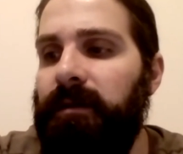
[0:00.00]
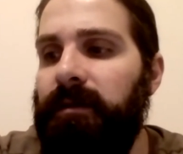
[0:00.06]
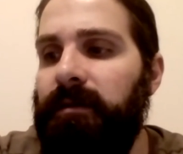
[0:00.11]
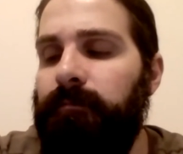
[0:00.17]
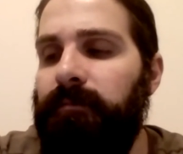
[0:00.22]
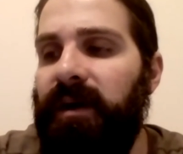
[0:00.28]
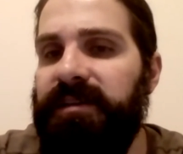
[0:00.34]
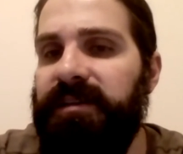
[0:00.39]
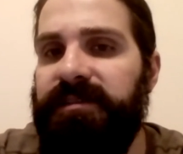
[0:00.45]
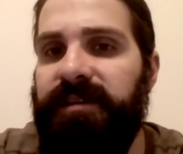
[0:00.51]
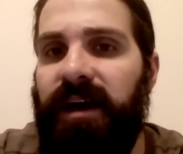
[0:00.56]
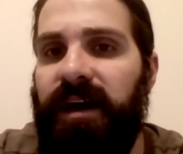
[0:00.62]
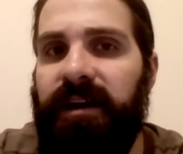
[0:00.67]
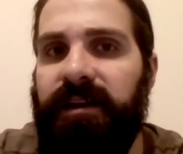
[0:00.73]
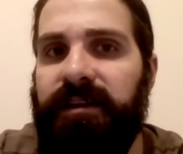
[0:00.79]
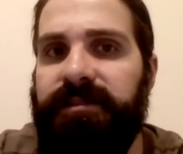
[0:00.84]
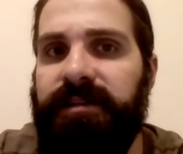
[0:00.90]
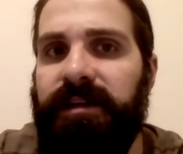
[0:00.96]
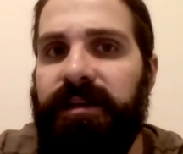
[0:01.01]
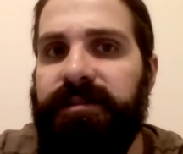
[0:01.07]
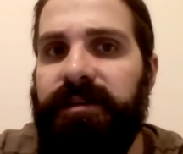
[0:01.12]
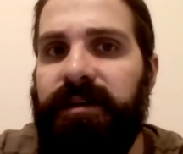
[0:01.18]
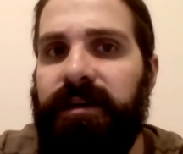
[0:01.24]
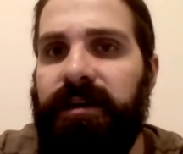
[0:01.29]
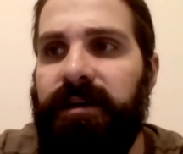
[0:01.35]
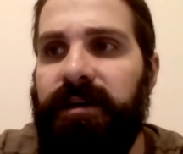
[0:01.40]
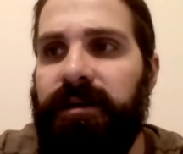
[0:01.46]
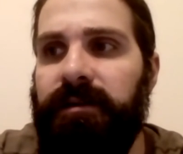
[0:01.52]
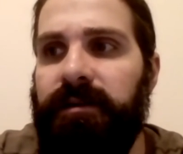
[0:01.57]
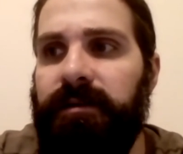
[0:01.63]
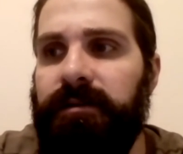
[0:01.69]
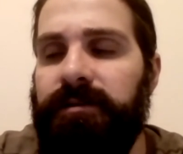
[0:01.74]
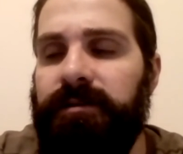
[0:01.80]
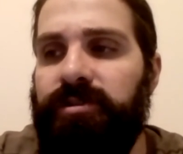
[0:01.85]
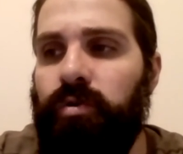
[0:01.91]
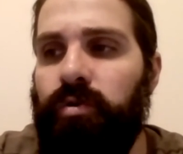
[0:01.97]
my status as a
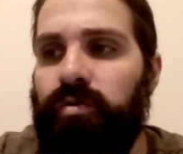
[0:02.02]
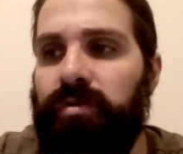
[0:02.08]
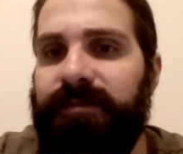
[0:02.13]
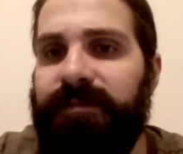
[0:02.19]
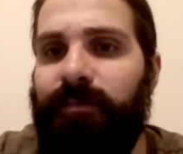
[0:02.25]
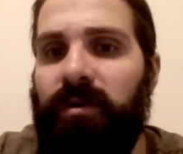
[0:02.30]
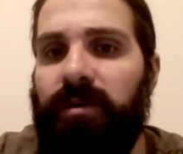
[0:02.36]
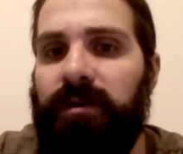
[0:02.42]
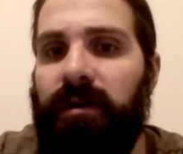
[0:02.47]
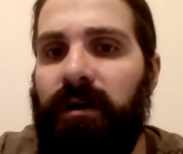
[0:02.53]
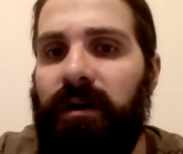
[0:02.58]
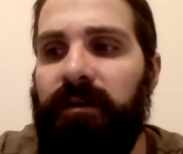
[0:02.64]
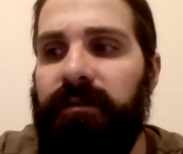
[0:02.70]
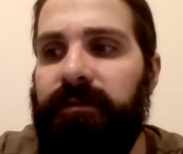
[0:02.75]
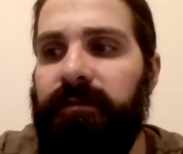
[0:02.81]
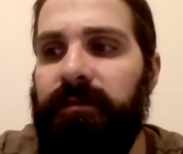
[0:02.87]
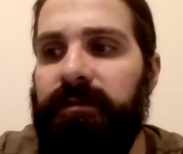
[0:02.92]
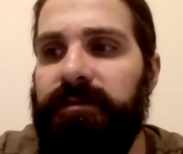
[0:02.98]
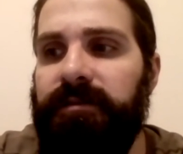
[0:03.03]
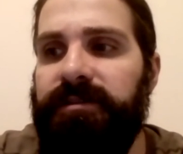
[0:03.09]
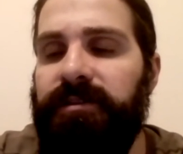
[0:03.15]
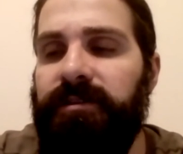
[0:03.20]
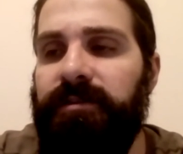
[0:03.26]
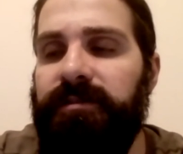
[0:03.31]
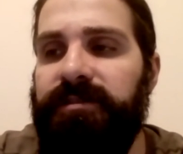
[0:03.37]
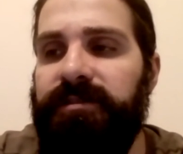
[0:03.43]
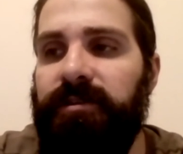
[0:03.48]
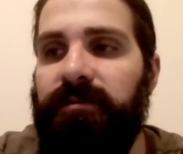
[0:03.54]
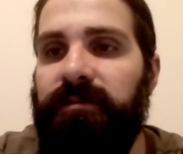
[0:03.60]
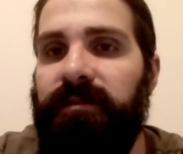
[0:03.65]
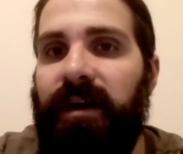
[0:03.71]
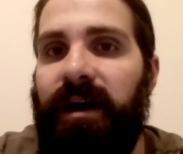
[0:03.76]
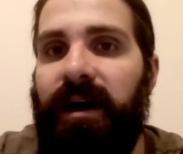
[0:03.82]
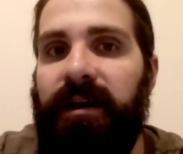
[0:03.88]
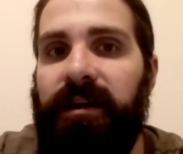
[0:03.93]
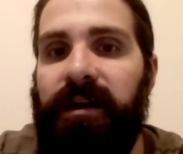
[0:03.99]
children's book author to do
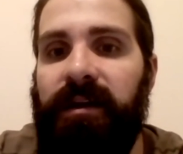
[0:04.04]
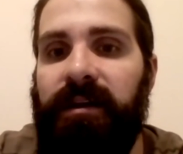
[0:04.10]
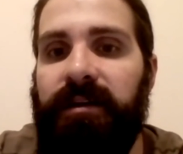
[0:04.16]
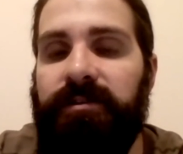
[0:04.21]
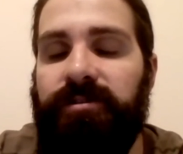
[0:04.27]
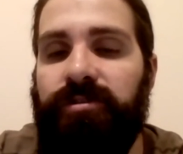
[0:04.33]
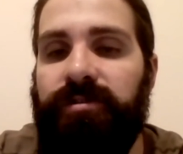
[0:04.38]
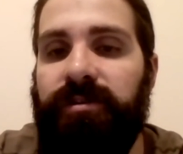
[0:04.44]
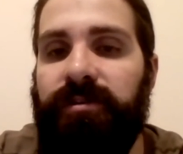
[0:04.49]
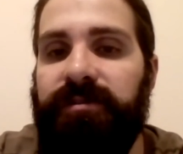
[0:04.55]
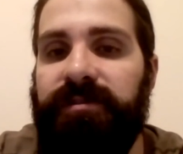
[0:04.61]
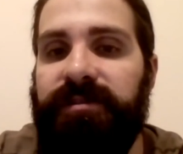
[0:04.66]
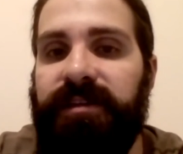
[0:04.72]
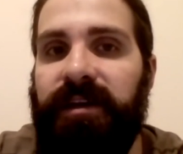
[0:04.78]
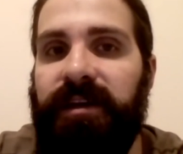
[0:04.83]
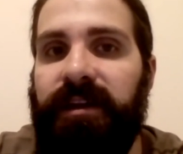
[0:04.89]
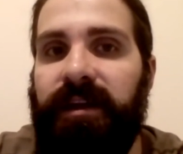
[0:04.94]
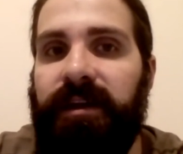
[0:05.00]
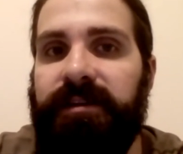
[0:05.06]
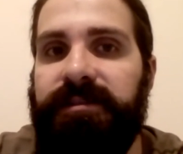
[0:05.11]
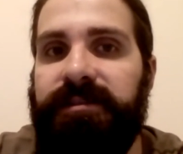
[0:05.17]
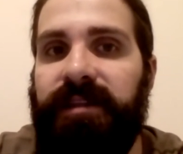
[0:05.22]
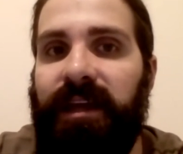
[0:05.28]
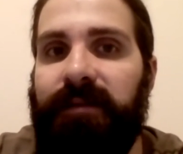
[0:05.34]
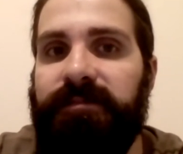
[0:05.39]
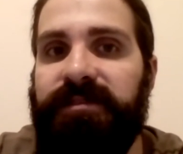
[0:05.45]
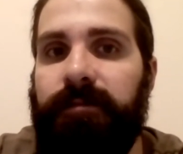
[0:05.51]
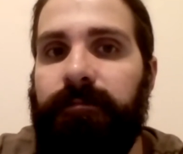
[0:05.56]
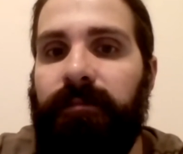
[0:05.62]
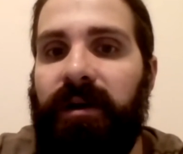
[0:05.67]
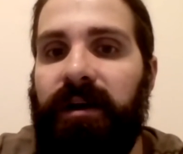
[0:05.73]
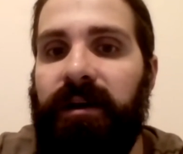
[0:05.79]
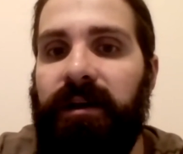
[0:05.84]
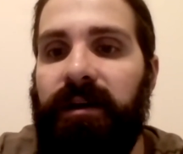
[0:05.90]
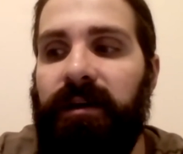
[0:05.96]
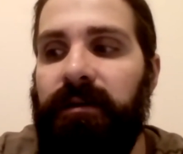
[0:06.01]
that and introduce it as themes in
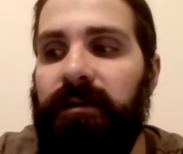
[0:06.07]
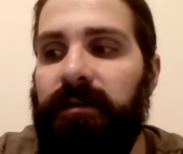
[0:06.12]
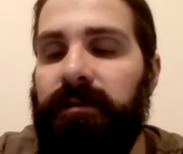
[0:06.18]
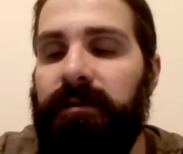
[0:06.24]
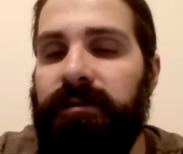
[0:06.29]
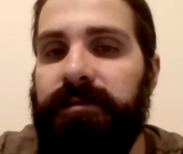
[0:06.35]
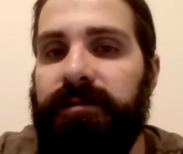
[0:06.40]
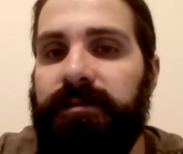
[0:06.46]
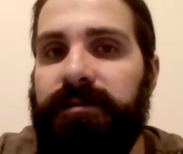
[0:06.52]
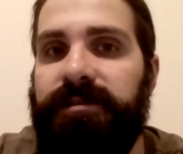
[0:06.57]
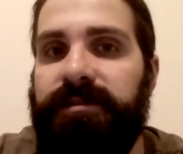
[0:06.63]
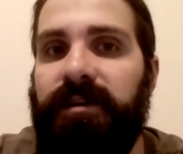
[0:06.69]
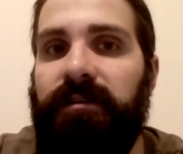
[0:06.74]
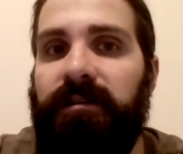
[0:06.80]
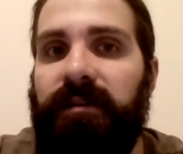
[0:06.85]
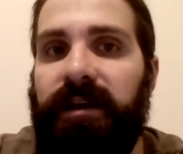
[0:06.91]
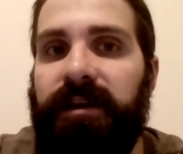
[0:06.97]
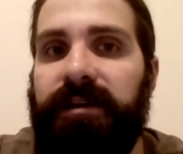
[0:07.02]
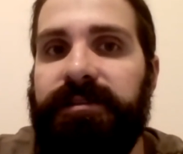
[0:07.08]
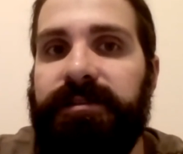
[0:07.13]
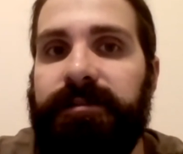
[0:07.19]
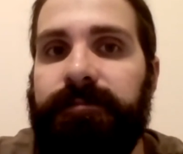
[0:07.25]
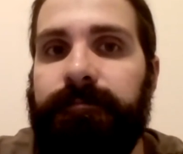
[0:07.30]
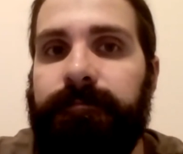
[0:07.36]
my series.